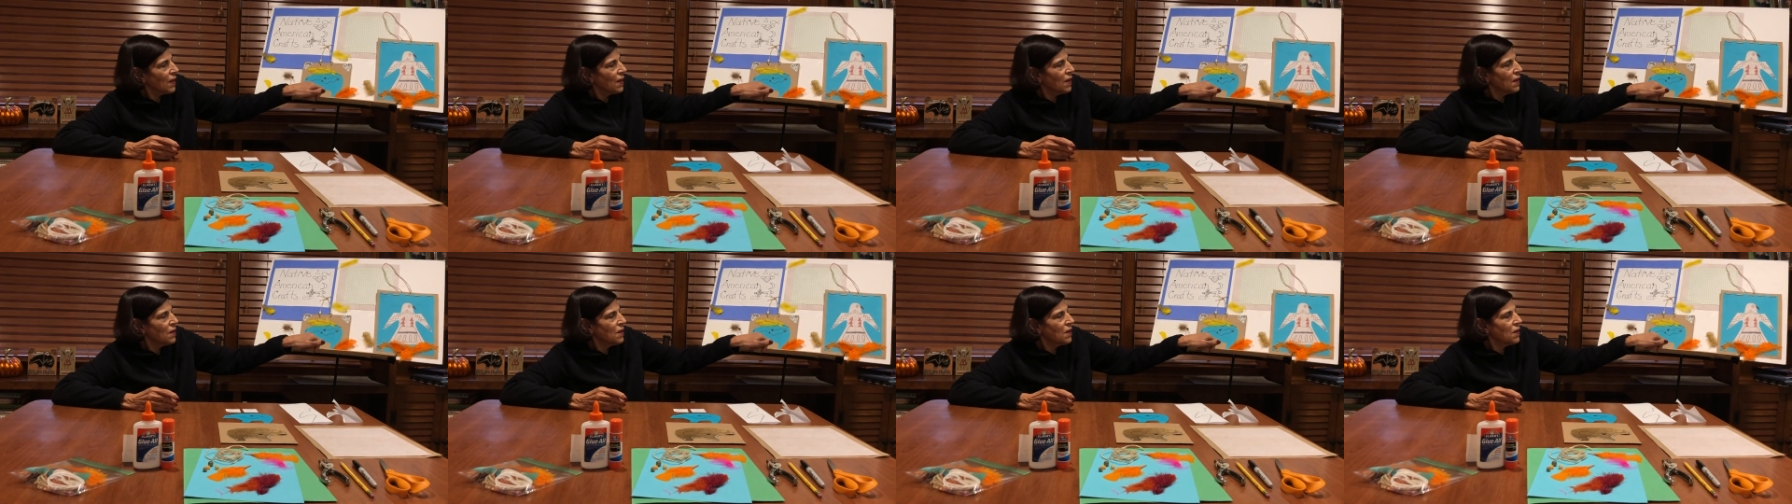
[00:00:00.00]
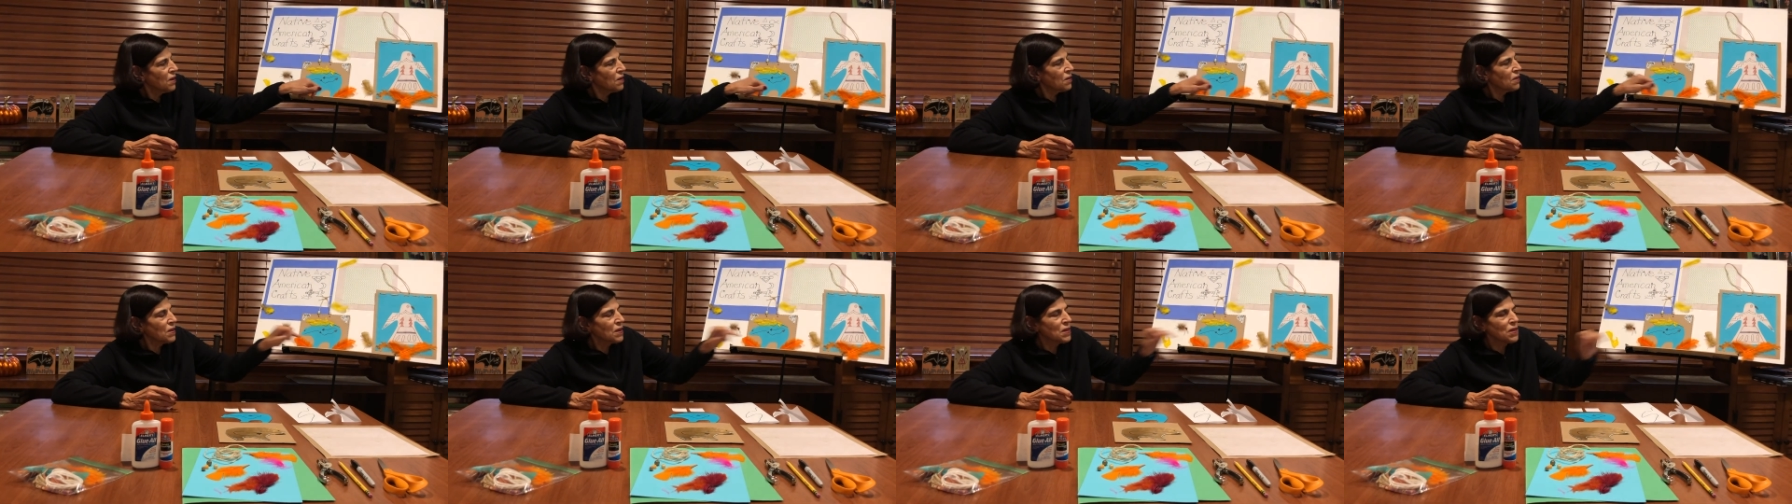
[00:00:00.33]
and
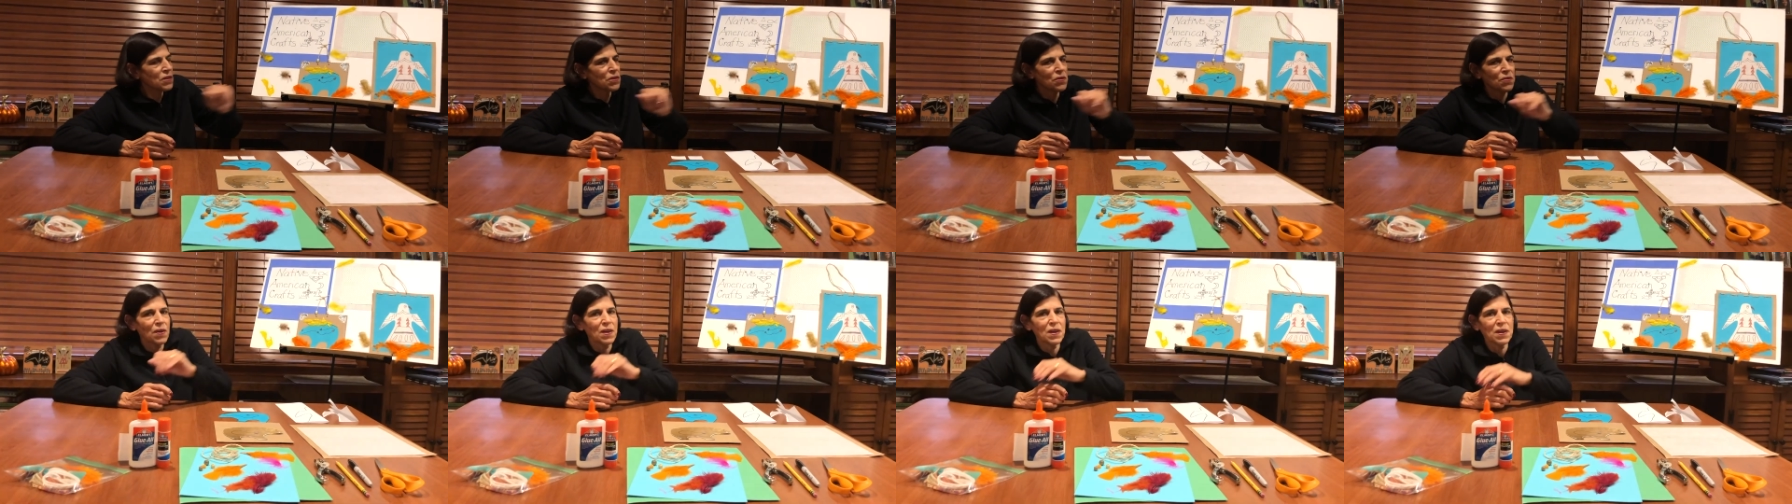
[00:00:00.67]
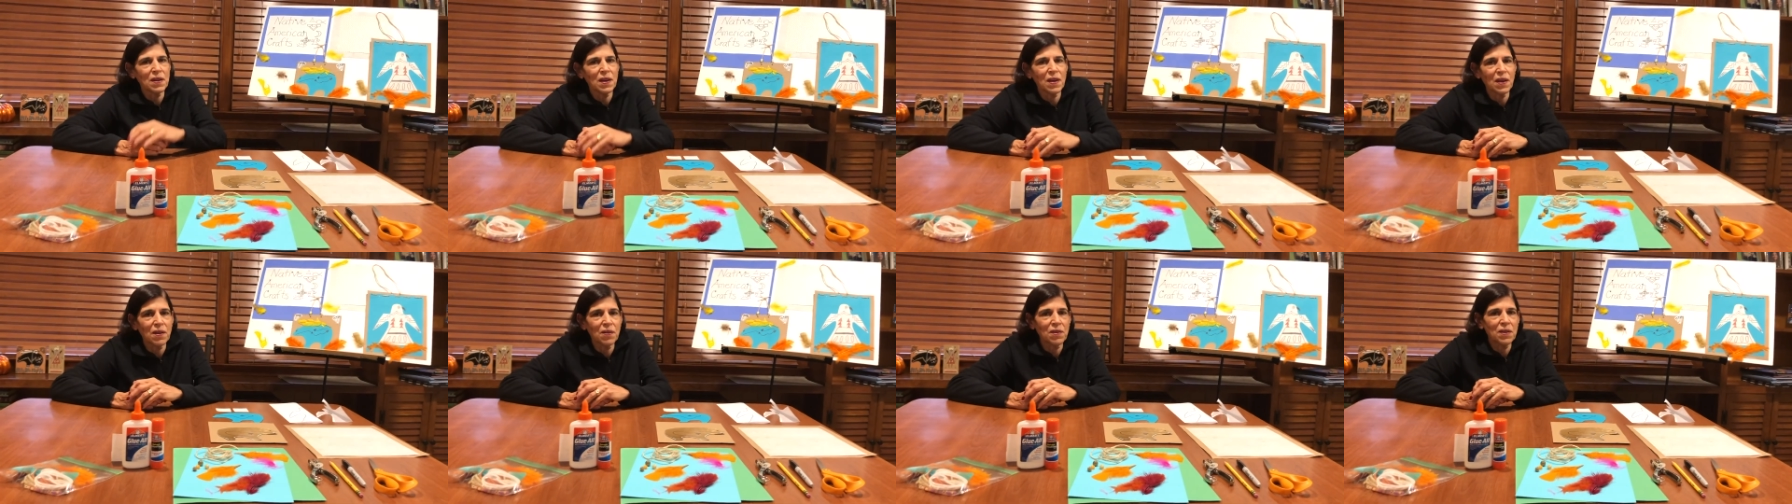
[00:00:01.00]
here he is right
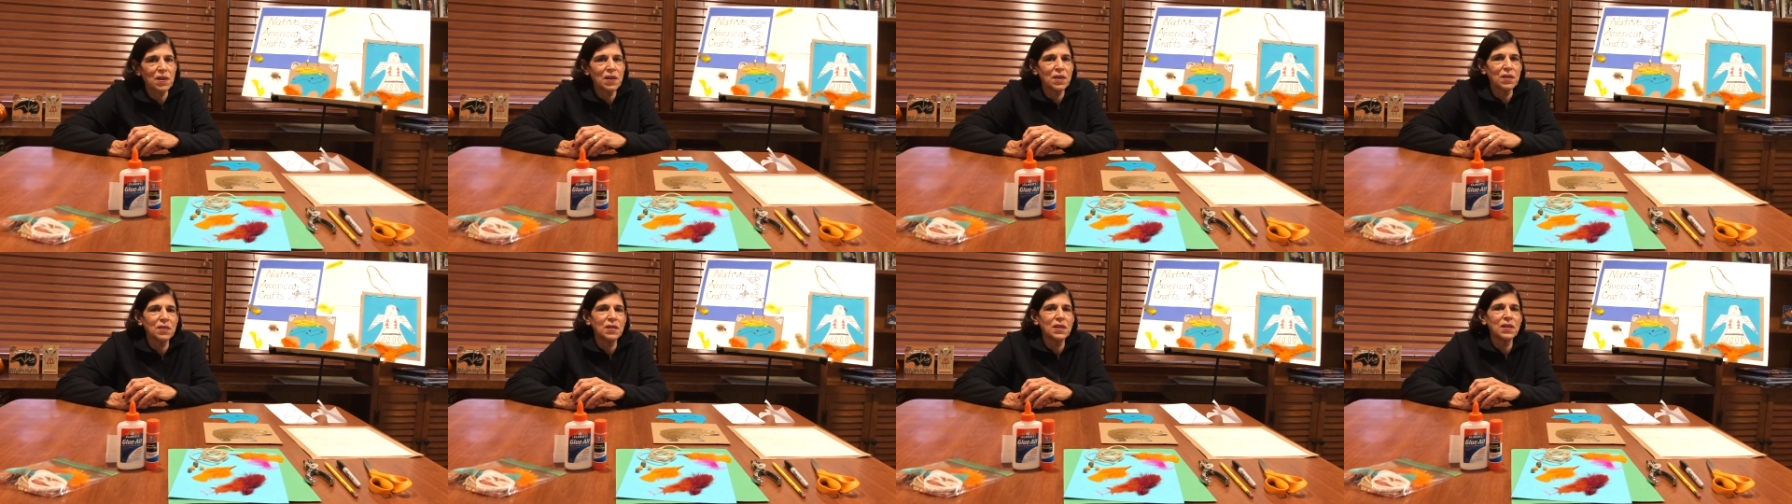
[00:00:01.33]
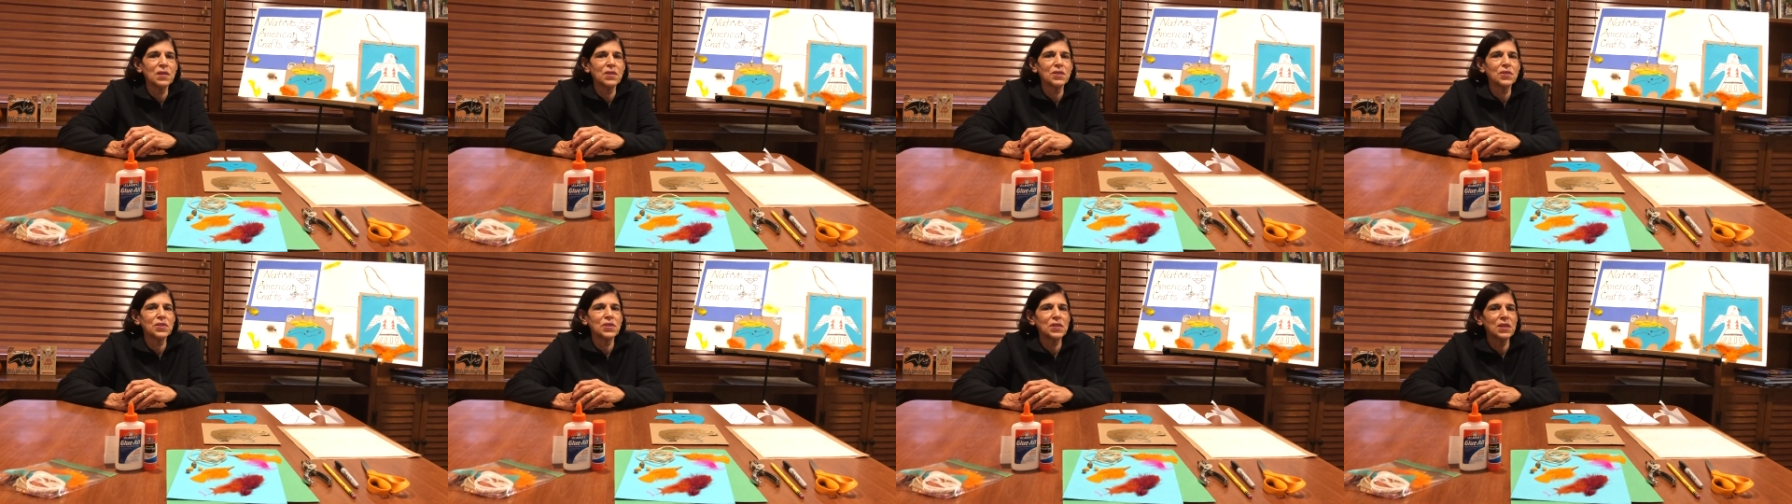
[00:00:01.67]
now, here
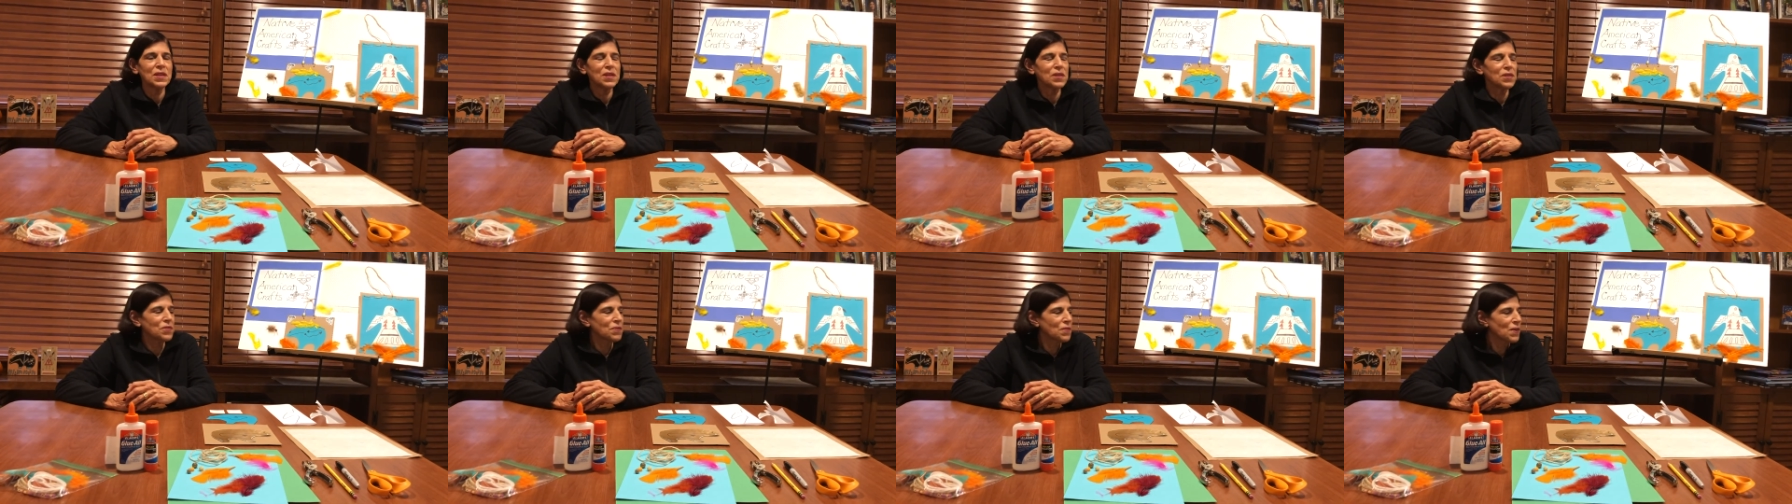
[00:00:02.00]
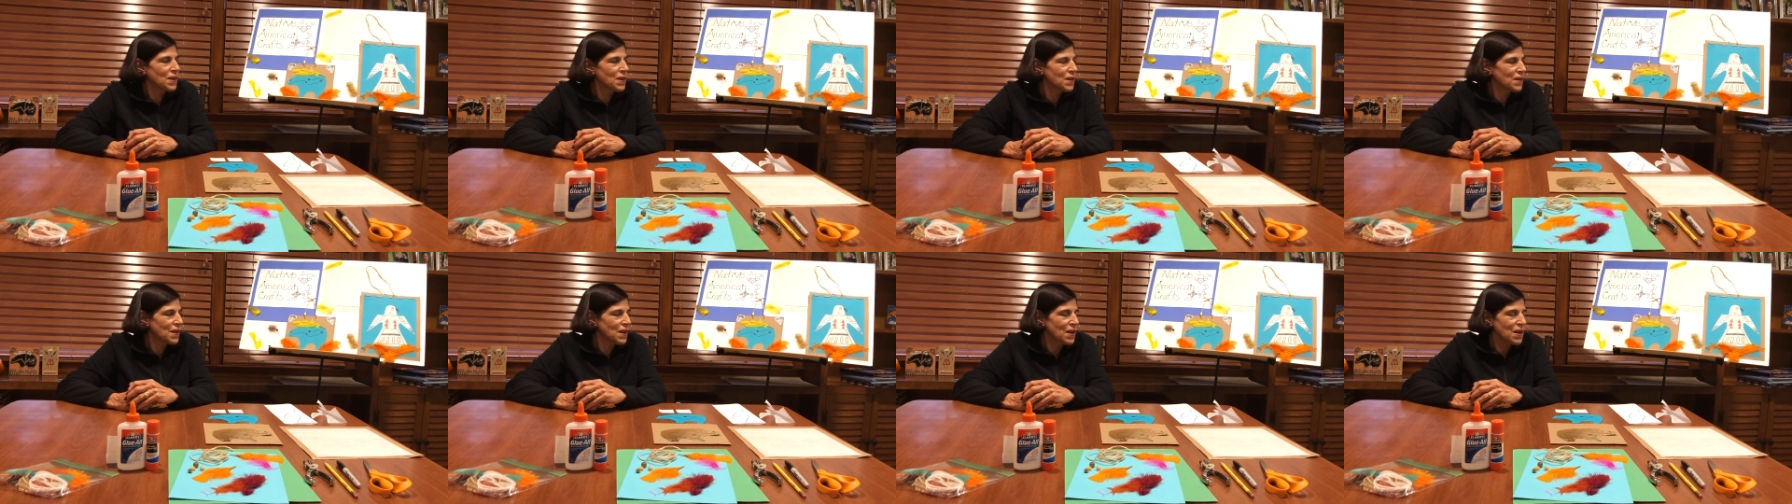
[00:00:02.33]
he or she is
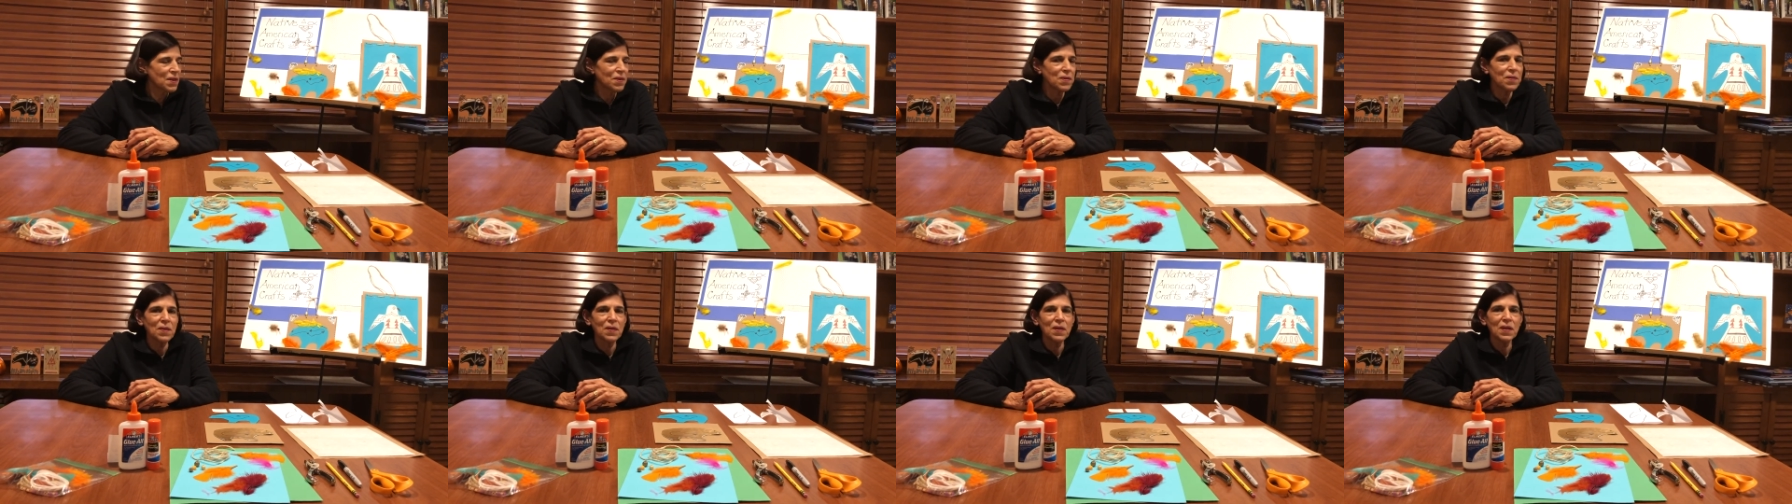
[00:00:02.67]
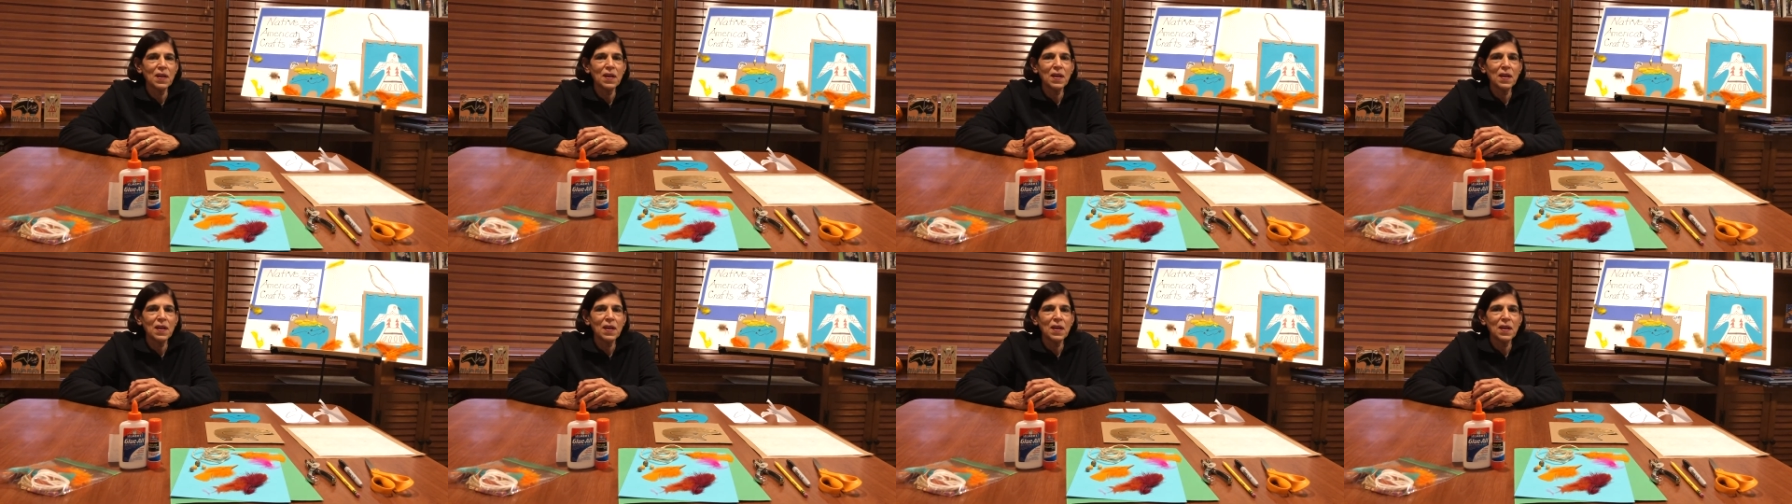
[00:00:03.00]
right now.